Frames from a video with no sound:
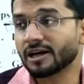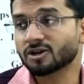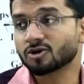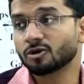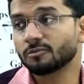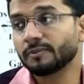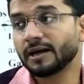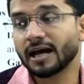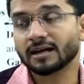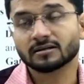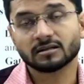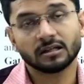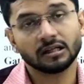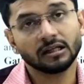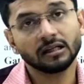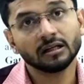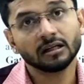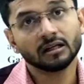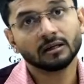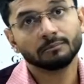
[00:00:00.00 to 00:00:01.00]
that should be
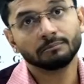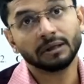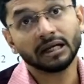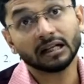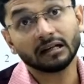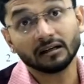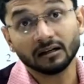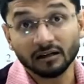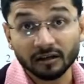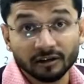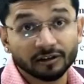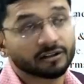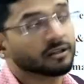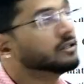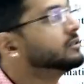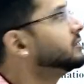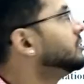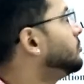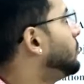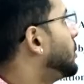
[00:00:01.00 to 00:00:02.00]
clearly
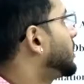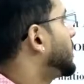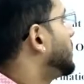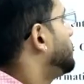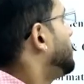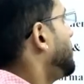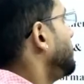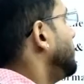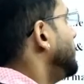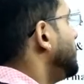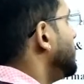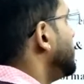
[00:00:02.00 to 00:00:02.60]
written in the working